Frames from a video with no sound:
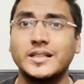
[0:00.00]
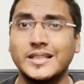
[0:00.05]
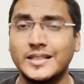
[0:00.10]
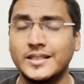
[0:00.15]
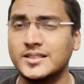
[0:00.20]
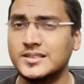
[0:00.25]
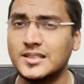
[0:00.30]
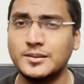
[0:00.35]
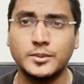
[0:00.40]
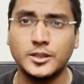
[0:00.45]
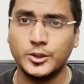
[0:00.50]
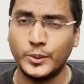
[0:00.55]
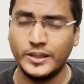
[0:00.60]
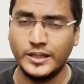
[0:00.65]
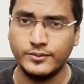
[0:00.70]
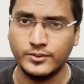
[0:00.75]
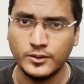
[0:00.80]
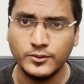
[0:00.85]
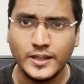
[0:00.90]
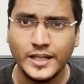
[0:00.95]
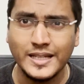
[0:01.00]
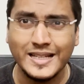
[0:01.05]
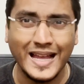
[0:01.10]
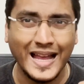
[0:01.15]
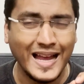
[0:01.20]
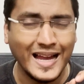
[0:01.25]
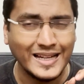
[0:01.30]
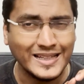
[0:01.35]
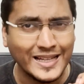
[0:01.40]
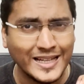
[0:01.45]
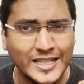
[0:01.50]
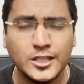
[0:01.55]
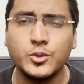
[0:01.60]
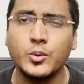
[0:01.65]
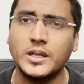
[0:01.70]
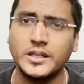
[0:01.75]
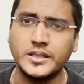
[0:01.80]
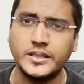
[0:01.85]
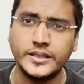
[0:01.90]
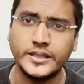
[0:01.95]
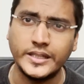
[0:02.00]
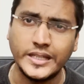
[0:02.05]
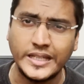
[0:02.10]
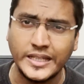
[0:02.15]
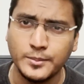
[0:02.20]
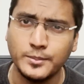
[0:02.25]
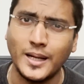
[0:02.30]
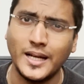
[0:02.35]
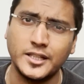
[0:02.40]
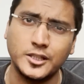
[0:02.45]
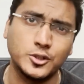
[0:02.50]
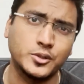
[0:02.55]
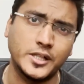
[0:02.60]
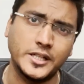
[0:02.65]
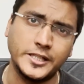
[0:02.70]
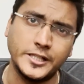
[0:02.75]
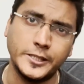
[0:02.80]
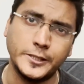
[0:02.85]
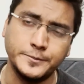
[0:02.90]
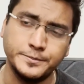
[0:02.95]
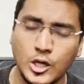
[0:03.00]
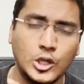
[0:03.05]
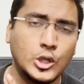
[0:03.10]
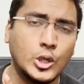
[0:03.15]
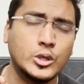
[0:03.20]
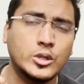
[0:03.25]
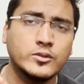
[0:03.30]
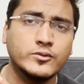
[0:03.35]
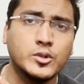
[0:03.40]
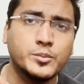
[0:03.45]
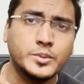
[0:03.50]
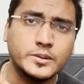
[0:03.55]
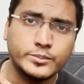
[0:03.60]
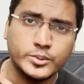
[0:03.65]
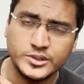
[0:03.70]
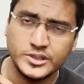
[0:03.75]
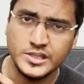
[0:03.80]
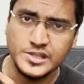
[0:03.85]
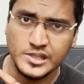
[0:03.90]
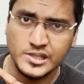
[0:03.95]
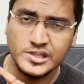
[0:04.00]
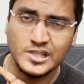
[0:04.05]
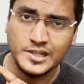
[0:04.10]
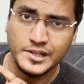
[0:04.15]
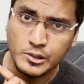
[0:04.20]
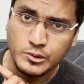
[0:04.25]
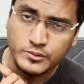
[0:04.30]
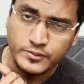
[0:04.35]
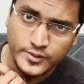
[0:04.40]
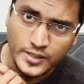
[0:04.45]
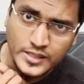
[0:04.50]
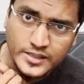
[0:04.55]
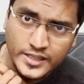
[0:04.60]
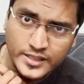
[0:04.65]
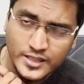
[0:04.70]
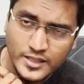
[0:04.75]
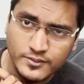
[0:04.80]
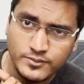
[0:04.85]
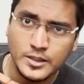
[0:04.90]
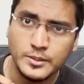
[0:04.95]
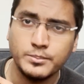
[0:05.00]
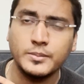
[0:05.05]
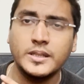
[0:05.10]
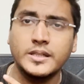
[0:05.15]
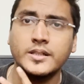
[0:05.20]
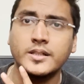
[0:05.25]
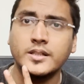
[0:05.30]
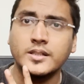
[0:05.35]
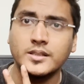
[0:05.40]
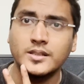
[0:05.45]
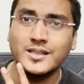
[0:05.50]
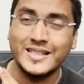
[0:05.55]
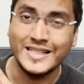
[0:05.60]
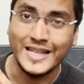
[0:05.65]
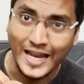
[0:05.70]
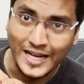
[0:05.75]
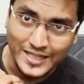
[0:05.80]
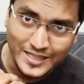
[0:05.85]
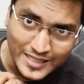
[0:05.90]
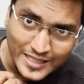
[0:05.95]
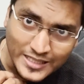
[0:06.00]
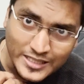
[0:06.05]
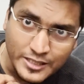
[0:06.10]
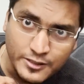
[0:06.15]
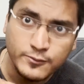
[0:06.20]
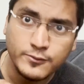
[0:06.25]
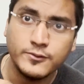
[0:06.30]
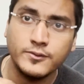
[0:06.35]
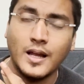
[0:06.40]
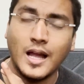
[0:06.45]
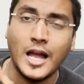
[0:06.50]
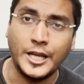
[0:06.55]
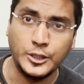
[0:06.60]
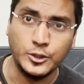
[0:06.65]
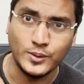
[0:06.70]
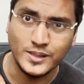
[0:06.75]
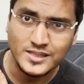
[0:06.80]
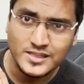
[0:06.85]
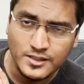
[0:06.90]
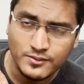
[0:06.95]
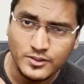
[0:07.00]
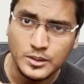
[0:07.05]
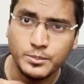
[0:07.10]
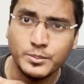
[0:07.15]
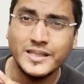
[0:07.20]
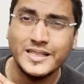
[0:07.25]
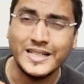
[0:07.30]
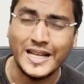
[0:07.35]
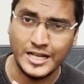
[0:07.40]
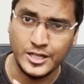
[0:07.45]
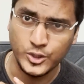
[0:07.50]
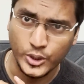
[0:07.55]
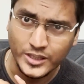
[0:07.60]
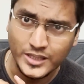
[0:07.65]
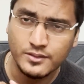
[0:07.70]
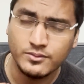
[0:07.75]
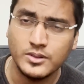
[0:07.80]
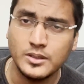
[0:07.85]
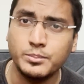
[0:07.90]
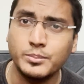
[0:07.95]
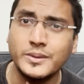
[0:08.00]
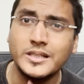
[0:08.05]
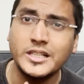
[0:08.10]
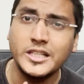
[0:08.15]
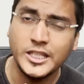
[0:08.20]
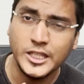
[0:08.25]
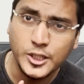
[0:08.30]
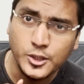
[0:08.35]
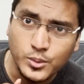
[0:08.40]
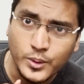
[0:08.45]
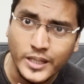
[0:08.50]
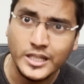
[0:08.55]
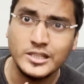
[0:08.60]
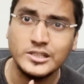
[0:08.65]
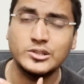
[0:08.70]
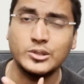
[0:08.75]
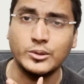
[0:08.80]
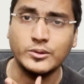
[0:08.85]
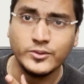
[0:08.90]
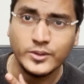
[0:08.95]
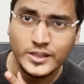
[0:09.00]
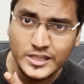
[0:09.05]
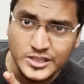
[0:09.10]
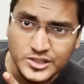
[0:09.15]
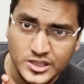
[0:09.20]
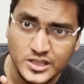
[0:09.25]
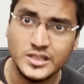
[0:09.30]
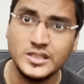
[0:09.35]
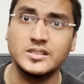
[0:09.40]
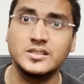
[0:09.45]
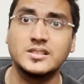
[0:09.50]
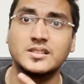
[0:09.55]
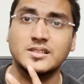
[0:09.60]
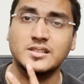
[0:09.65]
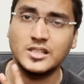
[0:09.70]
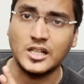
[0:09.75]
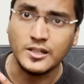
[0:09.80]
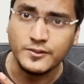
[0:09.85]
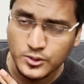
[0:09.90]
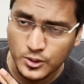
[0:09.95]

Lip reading: in December 2015 and headquartered in Bangalore, India. A lot of open positions around front-end development, React Native, iOS development, Android development, QA, software engineers, staff